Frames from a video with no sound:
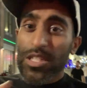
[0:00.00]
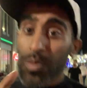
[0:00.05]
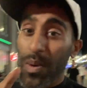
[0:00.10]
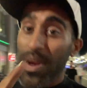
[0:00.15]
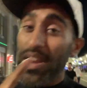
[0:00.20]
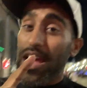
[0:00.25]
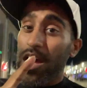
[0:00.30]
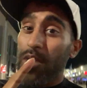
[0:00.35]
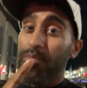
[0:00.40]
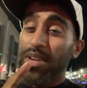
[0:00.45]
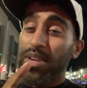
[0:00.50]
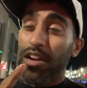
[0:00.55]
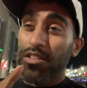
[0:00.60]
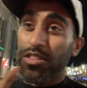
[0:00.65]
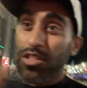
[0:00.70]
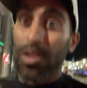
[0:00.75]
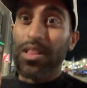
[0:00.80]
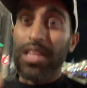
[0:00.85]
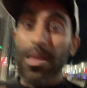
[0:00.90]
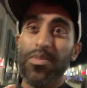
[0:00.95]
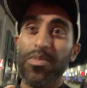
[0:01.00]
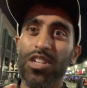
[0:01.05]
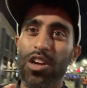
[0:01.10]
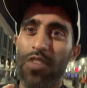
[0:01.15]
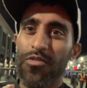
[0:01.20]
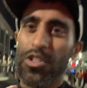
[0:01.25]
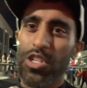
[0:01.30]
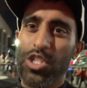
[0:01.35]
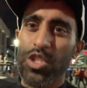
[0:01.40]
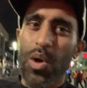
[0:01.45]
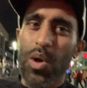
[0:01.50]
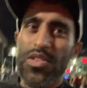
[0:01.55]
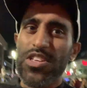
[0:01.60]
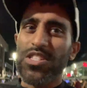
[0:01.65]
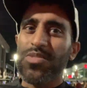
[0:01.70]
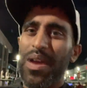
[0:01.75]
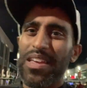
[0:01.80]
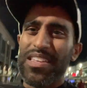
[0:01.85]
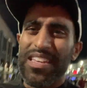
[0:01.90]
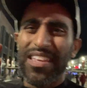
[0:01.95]
way to help me out though, let me know if you enjoyed this
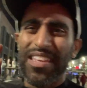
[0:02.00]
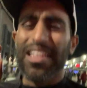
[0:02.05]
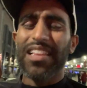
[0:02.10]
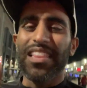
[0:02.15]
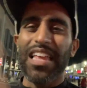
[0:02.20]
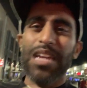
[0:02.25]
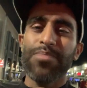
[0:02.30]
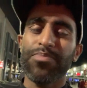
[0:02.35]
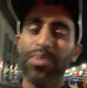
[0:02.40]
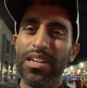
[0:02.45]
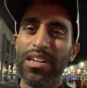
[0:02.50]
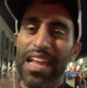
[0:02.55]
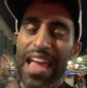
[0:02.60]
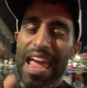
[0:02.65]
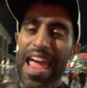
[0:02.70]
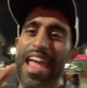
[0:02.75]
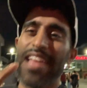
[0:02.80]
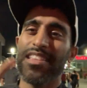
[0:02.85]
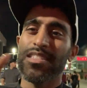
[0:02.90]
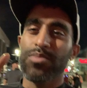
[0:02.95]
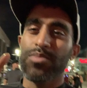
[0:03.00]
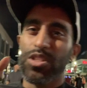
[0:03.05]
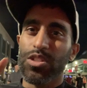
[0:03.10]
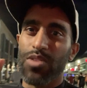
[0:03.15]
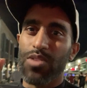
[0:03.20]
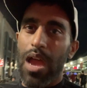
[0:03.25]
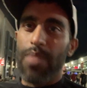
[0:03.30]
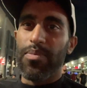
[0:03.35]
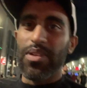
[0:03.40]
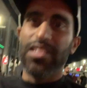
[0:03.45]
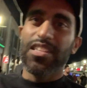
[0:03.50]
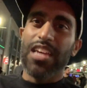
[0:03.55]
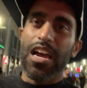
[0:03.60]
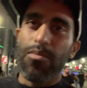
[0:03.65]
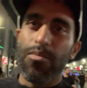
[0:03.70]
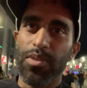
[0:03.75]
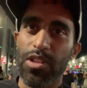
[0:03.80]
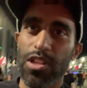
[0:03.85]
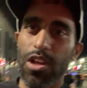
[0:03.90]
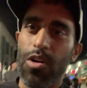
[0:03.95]
by hitting the like button and subscribing down
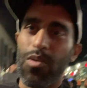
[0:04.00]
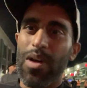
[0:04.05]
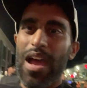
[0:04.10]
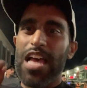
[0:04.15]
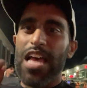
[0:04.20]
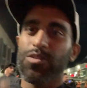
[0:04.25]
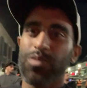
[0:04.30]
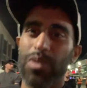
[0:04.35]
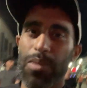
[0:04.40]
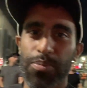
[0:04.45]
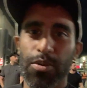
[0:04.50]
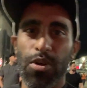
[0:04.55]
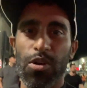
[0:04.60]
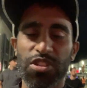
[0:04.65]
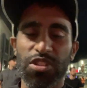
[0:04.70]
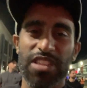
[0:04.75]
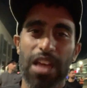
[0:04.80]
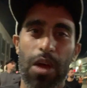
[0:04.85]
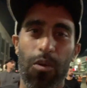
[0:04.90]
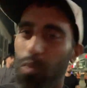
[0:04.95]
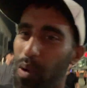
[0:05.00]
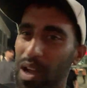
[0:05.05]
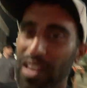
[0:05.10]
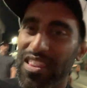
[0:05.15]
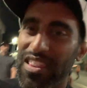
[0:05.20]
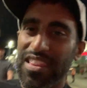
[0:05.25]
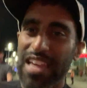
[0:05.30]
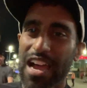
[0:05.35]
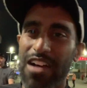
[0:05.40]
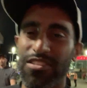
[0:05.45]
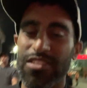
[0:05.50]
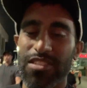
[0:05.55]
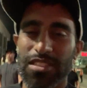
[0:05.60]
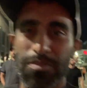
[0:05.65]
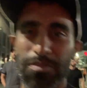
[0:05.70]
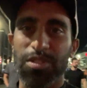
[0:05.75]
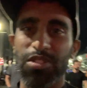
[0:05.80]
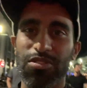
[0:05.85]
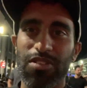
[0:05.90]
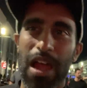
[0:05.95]
below as we approach that one thousand
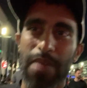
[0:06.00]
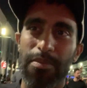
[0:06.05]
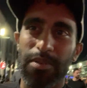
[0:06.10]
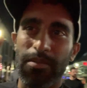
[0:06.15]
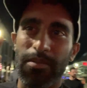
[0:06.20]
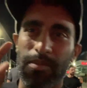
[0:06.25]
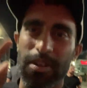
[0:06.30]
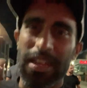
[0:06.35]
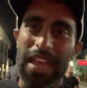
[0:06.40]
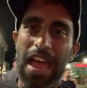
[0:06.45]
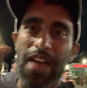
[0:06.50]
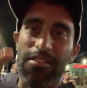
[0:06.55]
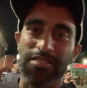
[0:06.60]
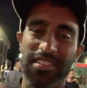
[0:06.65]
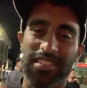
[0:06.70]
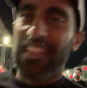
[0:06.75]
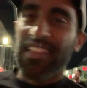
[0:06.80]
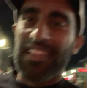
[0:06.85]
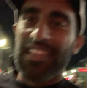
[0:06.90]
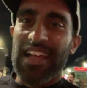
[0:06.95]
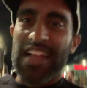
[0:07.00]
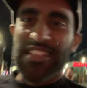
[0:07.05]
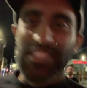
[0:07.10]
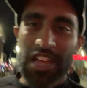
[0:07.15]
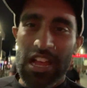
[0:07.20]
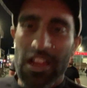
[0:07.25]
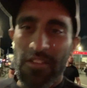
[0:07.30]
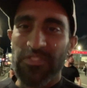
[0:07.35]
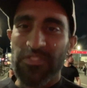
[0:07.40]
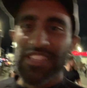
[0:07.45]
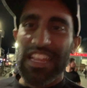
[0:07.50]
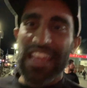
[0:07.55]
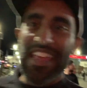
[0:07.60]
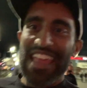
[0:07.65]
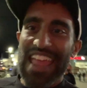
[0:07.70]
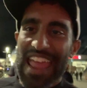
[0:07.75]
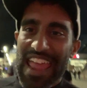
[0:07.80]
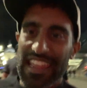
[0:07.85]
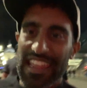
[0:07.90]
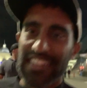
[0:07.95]
subscriber count. That's all I got for today,
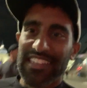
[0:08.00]
and